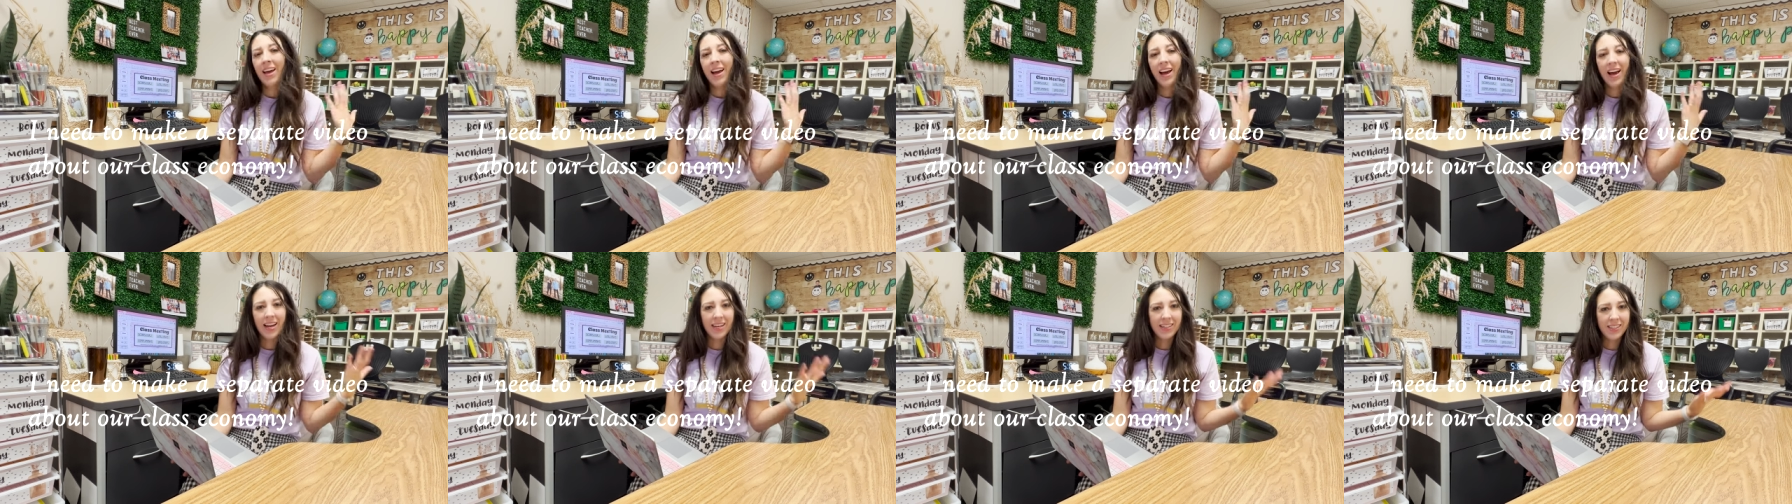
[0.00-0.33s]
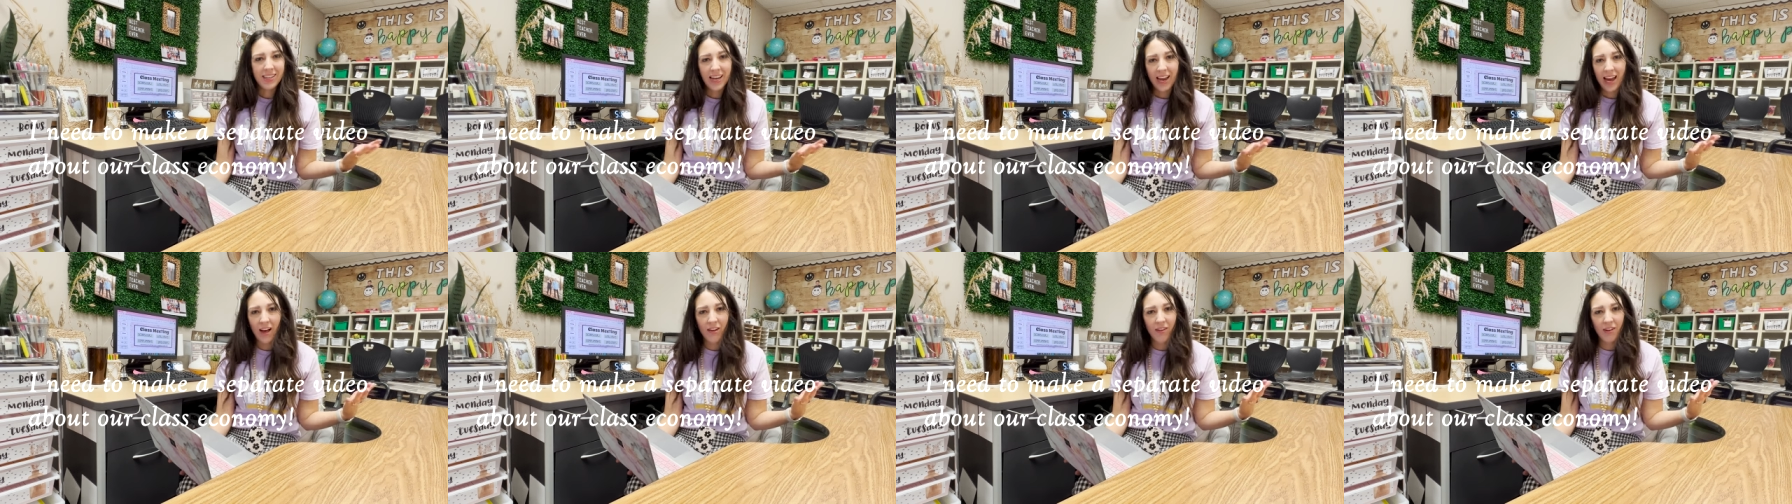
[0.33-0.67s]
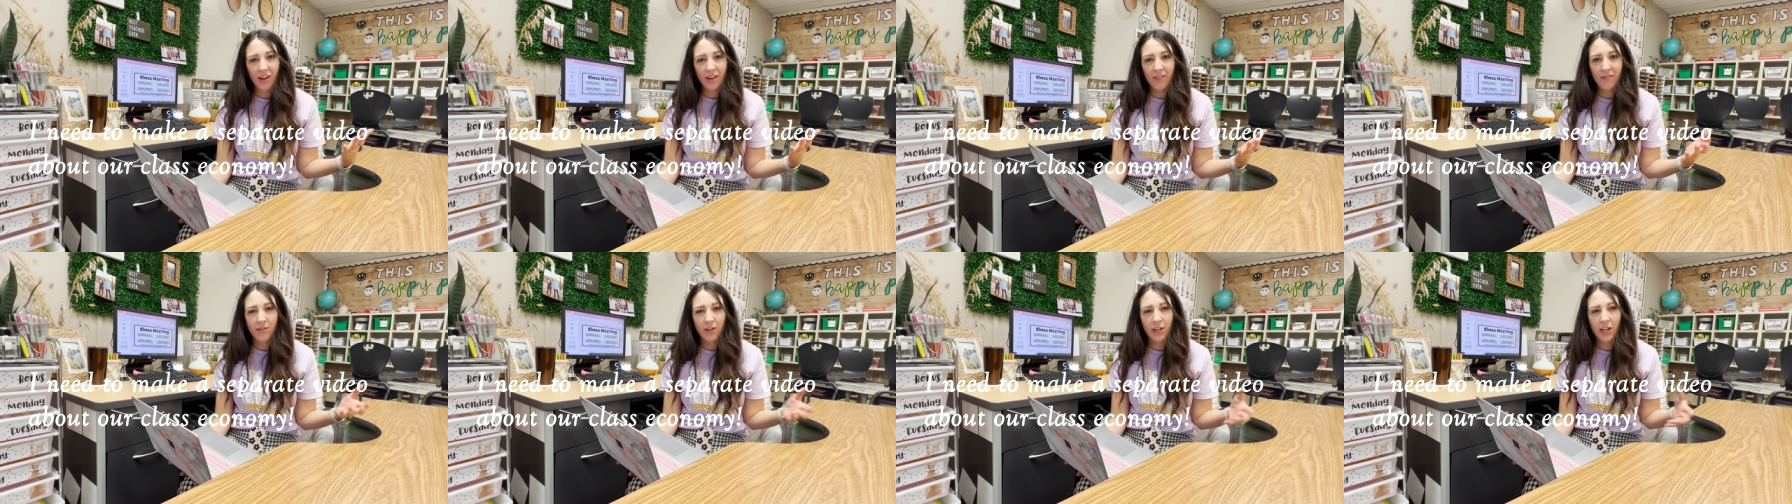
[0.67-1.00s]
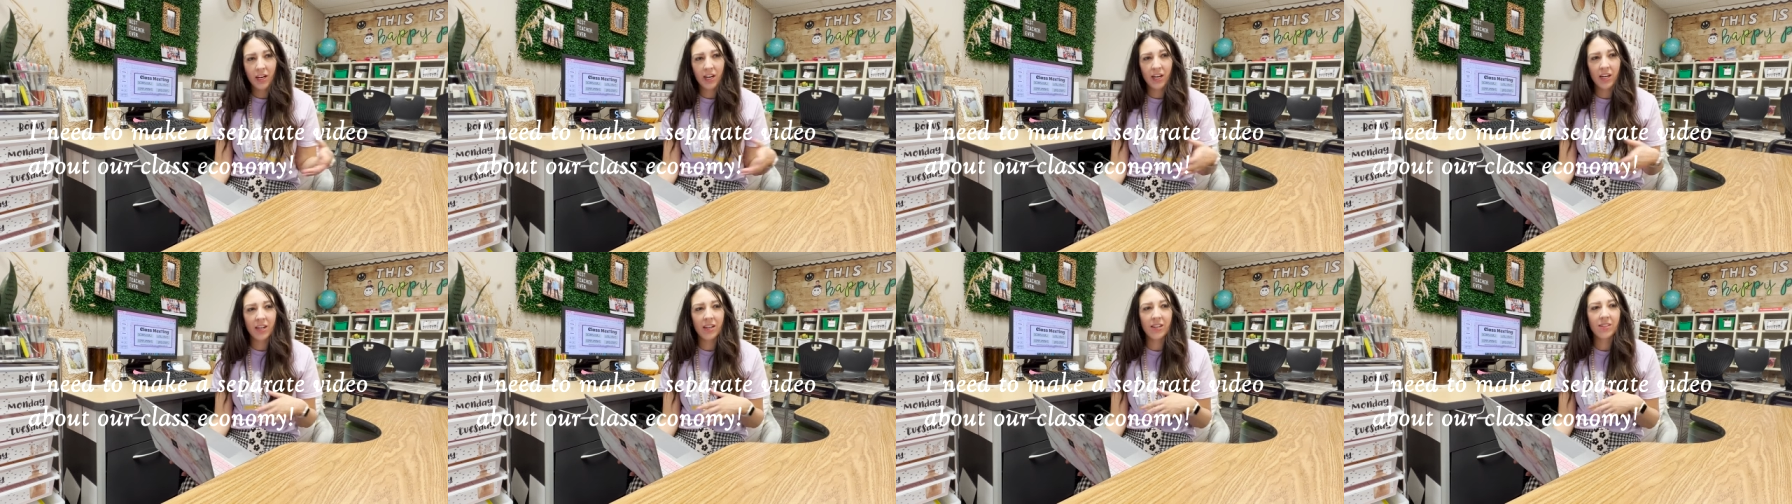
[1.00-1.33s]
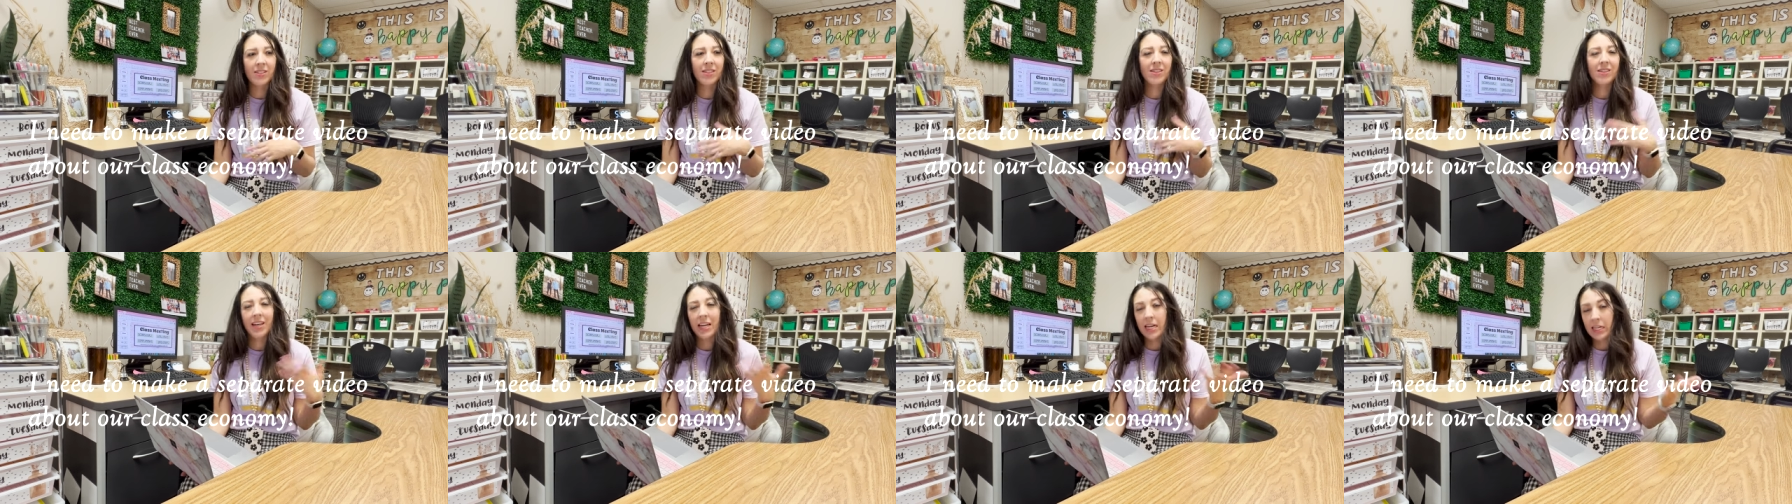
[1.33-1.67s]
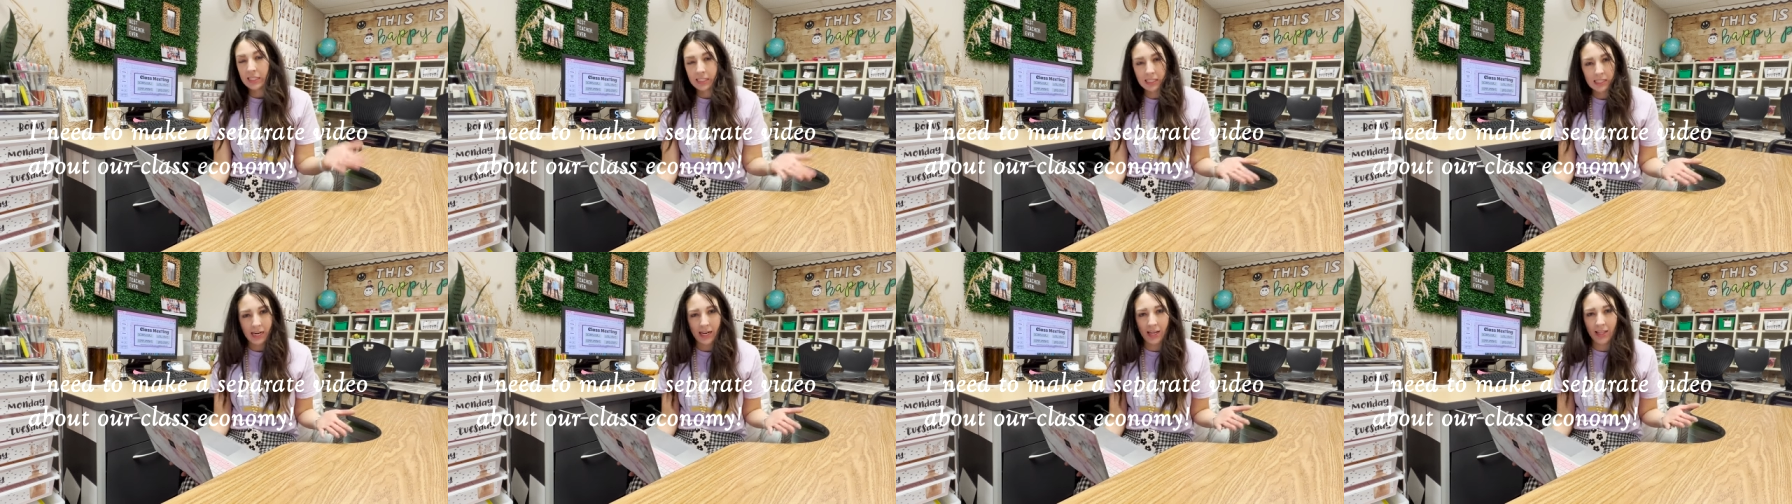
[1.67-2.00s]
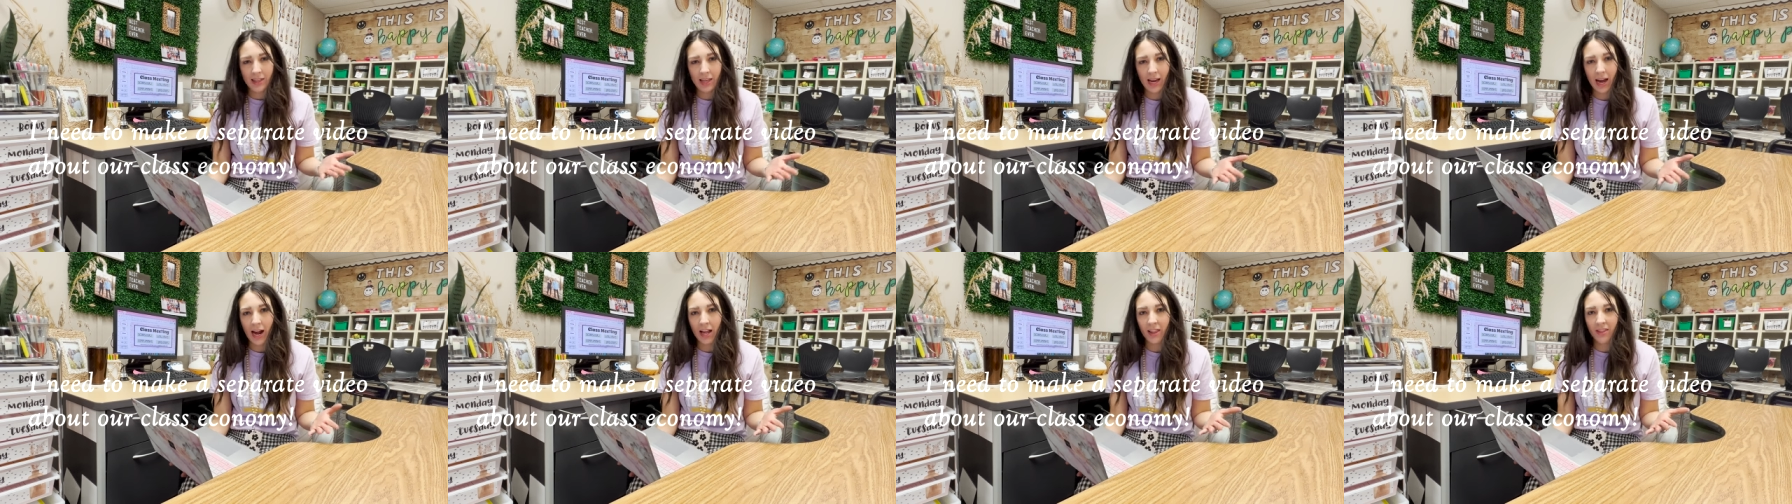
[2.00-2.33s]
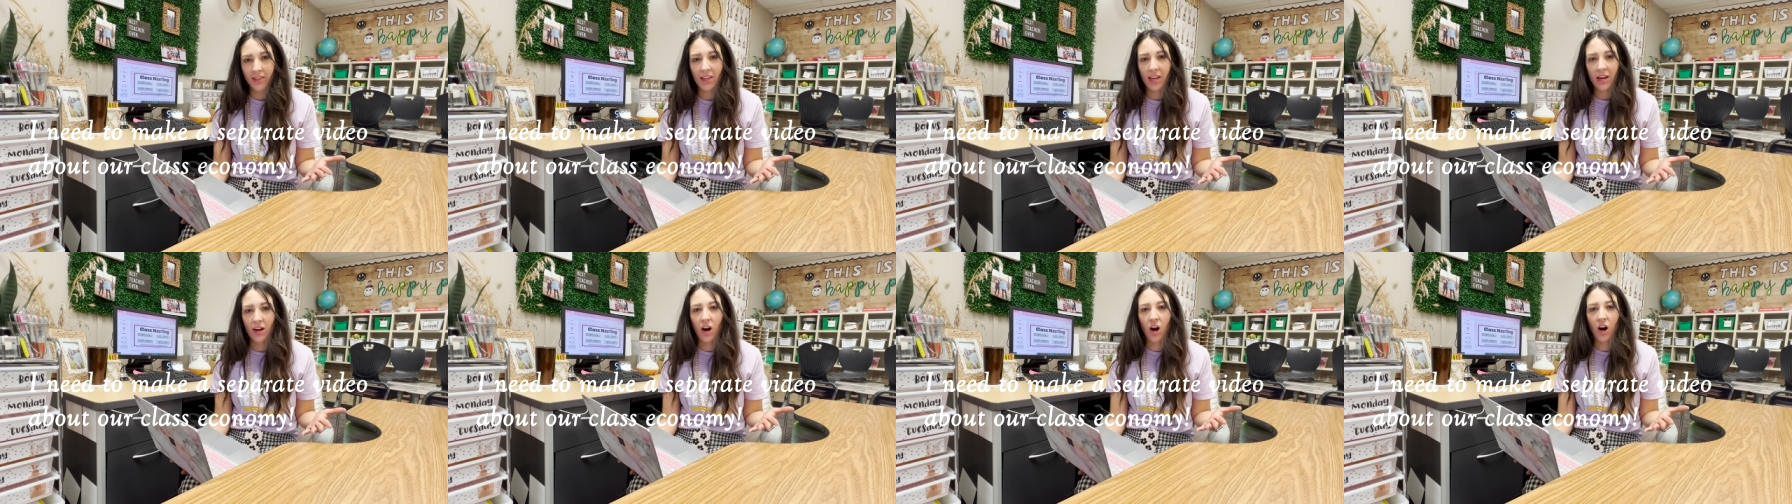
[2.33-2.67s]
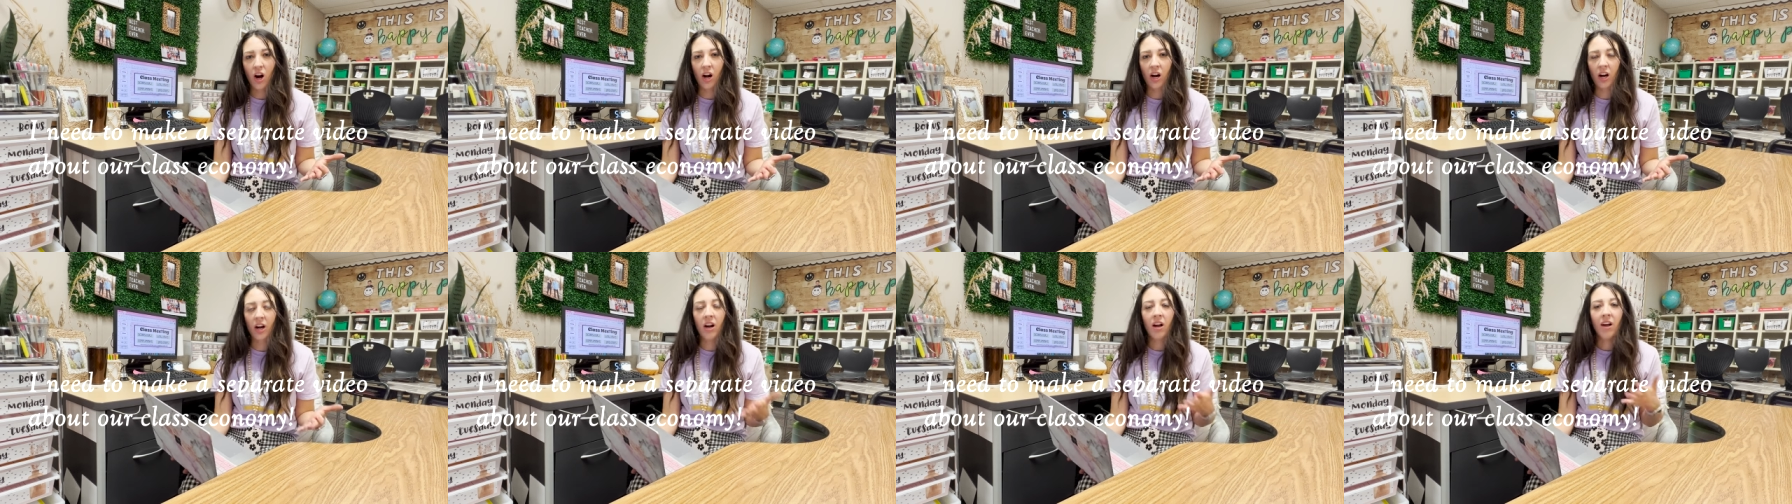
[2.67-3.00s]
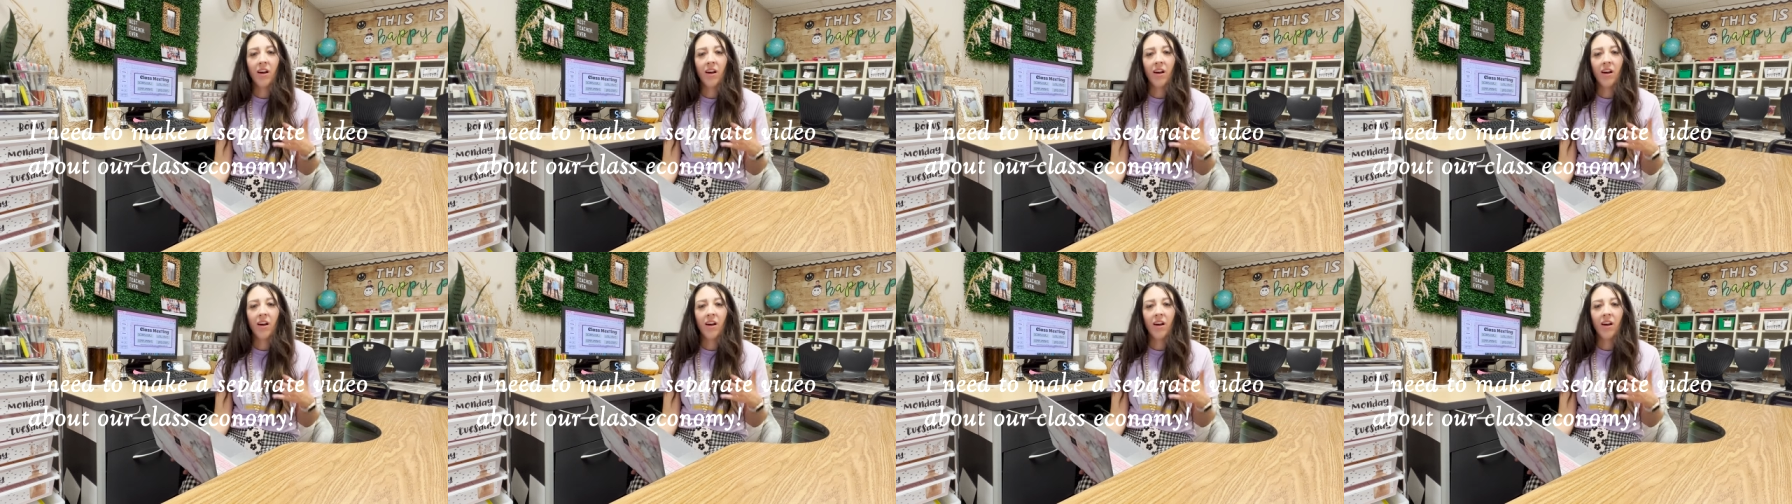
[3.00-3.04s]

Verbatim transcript: a talent of theirs, things like that that are